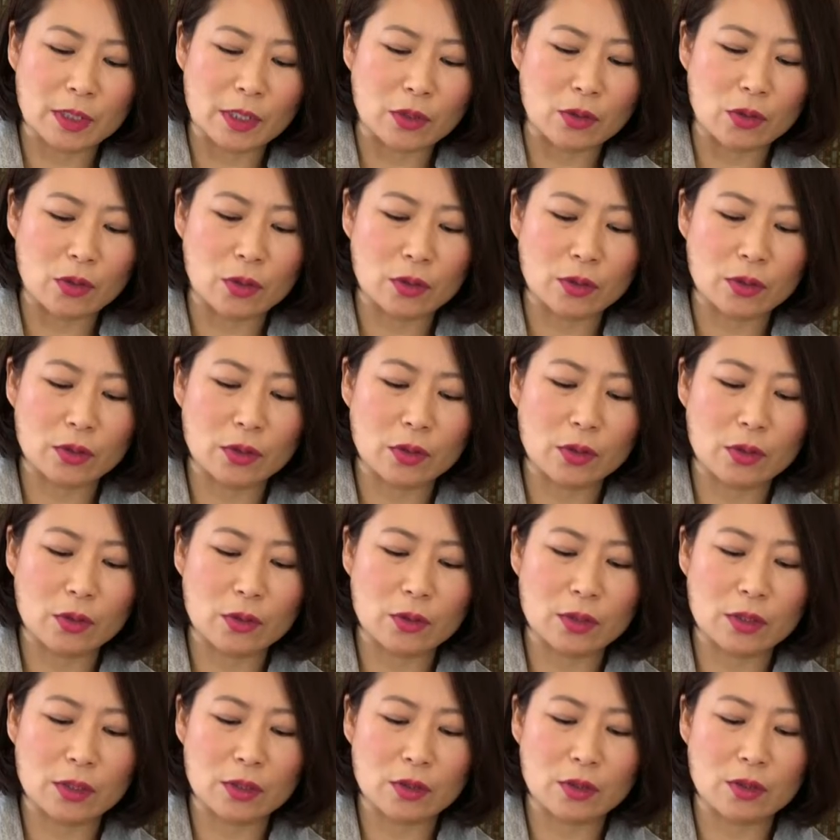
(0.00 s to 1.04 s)
and you also
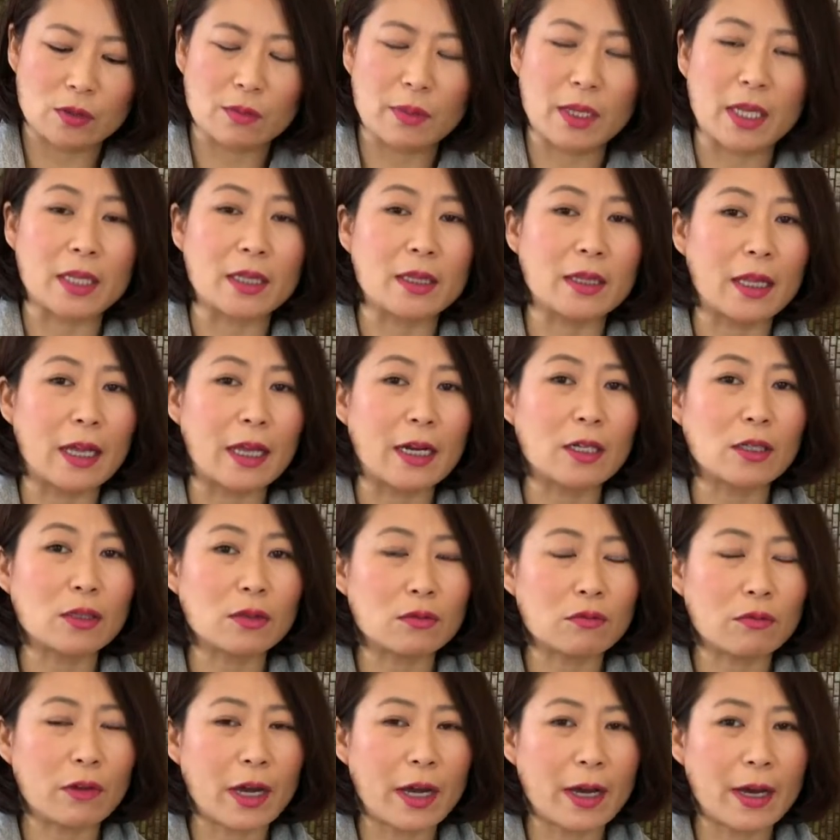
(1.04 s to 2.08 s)
use it to make
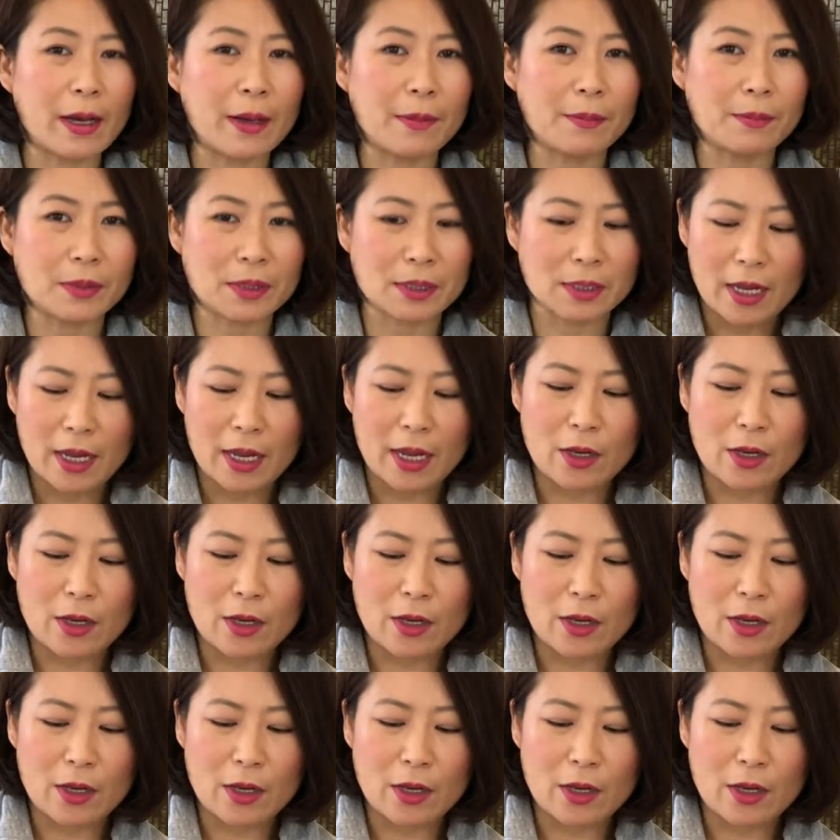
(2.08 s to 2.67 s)
lettuce wraps.